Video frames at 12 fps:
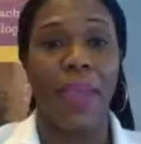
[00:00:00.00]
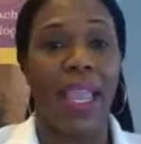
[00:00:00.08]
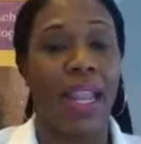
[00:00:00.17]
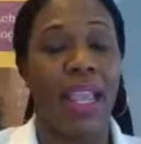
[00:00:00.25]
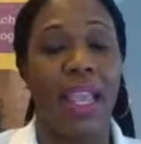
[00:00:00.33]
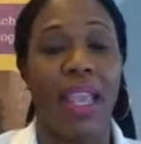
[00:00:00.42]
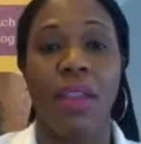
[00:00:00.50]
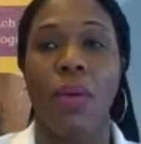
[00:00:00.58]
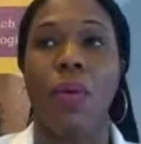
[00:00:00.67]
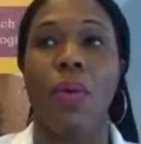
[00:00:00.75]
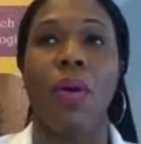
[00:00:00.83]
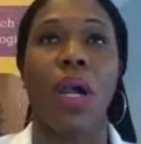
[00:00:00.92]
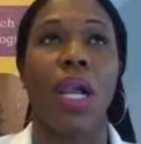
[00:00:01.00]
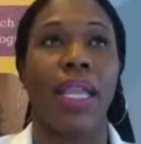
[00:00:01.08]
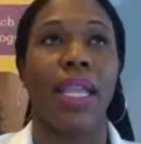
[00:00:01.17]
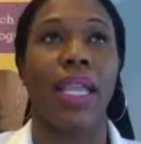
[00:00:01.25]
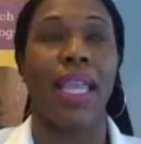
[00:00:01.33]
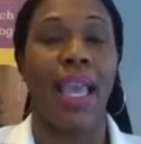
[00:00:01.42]
intubated
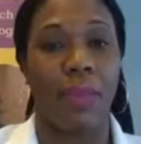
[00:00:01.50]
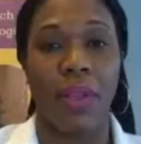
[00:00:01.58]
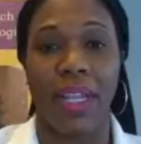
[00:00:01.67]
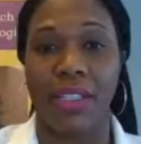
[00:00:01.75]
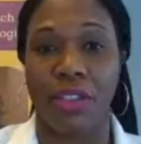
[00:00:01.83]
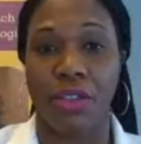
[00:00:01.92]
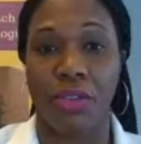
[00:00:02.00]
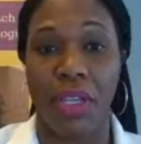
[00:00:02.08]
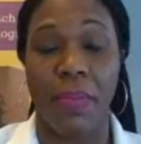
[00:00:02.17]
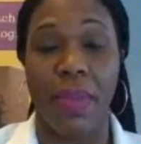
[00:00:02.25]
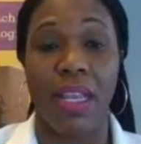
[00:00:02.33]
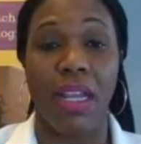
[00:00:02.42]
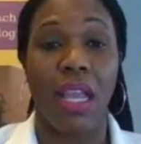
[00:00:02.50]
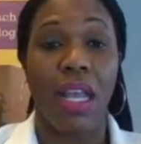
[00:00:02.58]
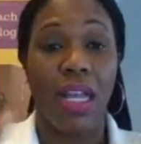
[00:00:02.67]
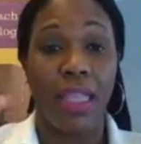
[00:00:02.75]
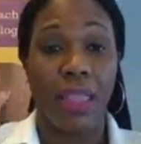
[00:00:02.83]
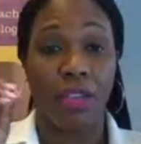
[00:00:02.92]
or get a nebulizer
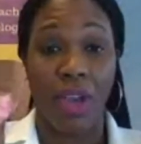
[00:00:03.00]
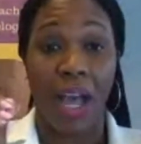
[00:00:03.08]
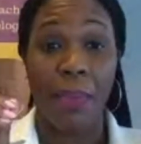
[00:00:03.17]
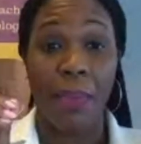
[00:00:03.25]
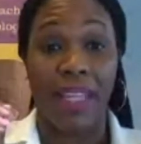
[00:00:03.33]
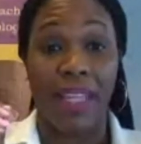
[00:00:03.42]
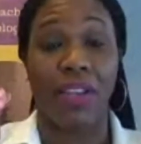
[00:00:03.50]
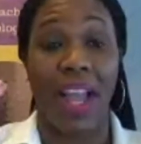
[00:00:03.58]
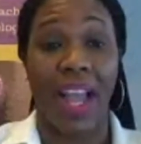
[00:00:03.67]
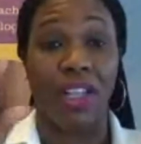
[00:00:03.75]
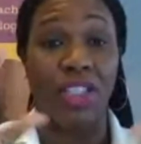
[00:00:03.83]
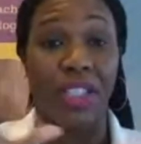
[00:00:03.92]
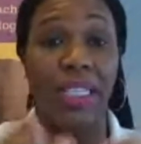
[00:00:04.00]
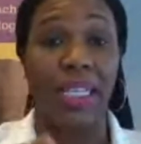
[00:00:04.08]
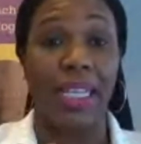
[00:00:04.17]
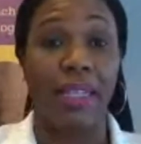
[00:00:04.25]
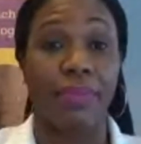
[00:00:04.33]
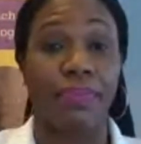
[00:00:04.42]
treatment, the droplets are
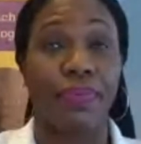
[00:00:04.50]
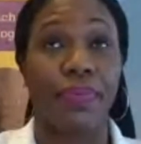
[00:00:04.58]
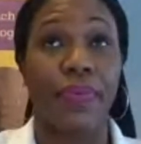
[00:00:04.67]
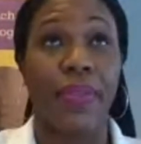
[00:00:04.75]
actually